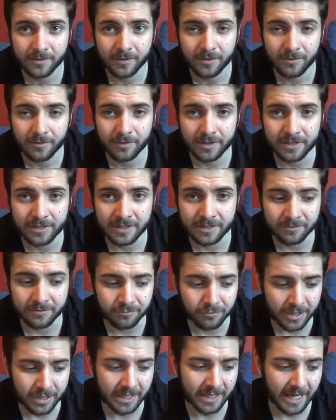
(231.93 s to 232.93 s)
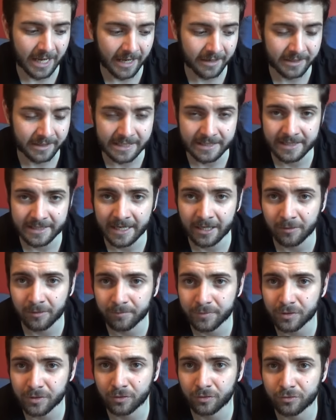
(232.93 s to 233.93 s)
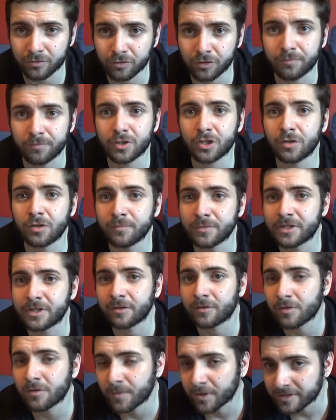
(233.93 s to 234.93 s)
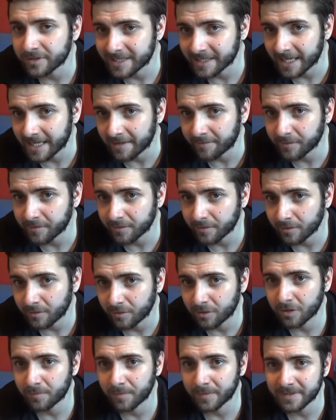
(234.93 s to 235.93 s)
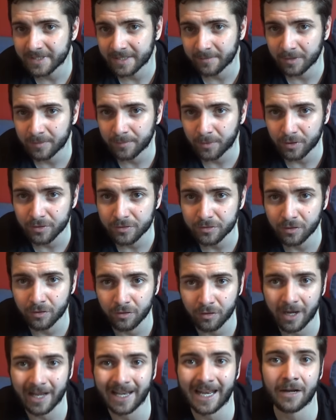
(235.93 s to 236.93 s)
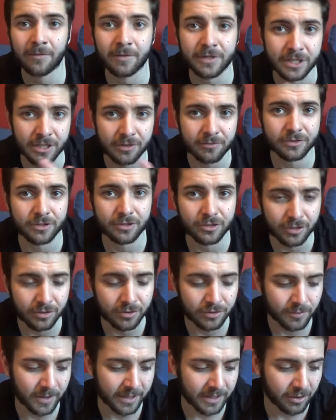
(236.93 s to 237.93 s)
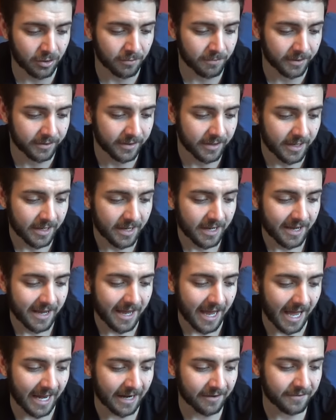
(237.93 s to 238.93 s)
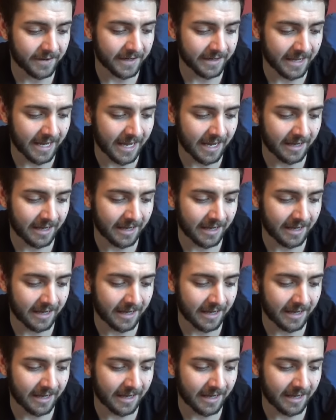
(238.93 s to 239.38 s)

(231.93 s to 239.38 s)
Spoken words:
which is really handy to help sort of troops come on together or come at similar points, or allowing you to choose where they come on. And I think that